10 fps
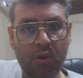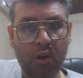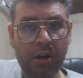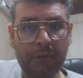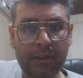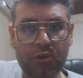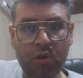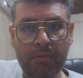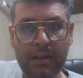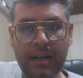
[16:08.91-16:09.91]
Always
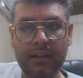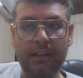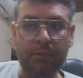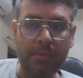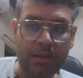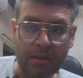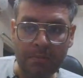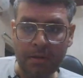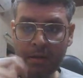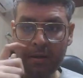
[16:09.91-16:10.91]
dominate this
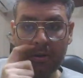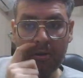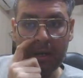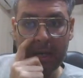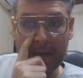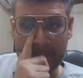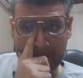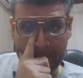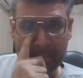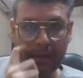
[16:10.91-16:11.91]
bishop.
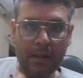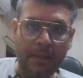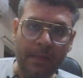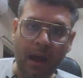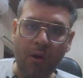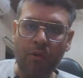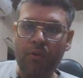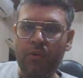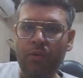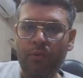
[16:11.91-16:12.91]
Okay.
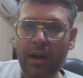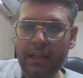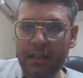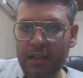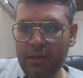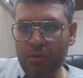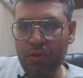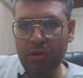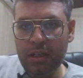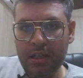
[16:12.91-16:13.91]
Now what he need to
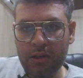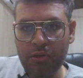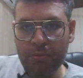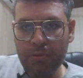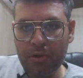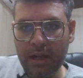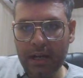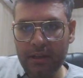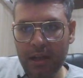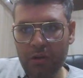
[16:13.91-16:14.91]
do? He need to
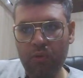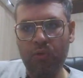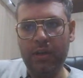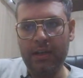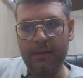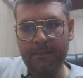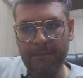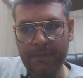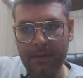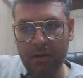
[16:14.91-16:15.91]
protect the queen.
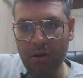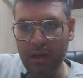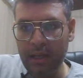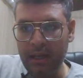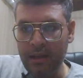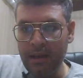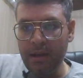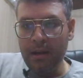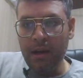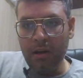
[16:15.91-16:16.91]
Okay.
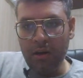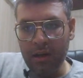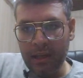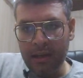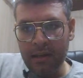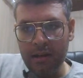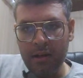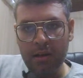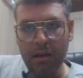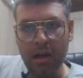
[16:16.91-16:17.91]
Okay.
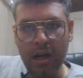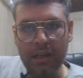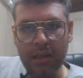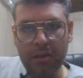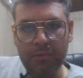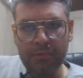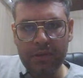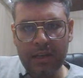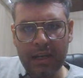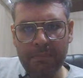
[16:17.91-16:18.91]
He
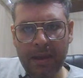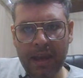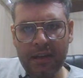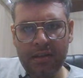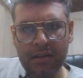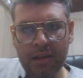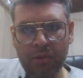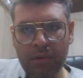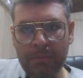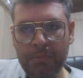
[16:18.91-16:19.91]
take back the
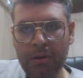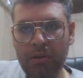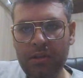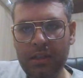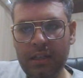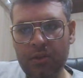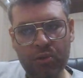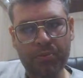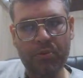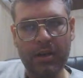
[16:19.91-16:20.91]
queen because he need
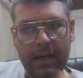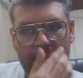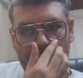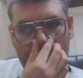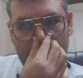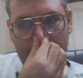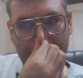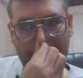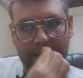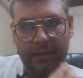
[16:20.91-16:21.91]
to protect the
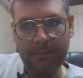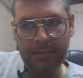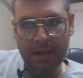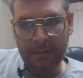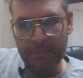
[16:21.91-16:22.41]
bishop at same time.